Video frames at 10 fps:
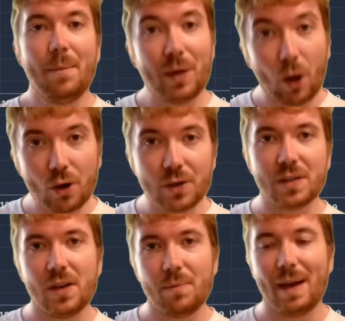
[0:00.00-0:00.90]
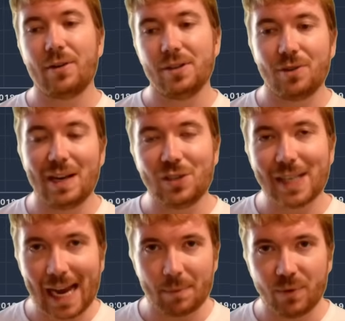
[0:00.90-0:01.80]
because of MicroStrategy's
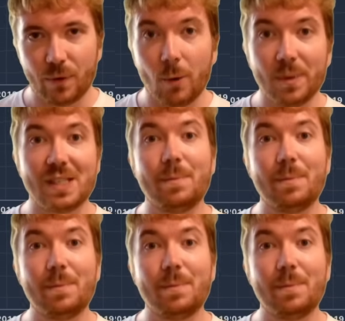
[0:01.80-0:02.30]
outperformance.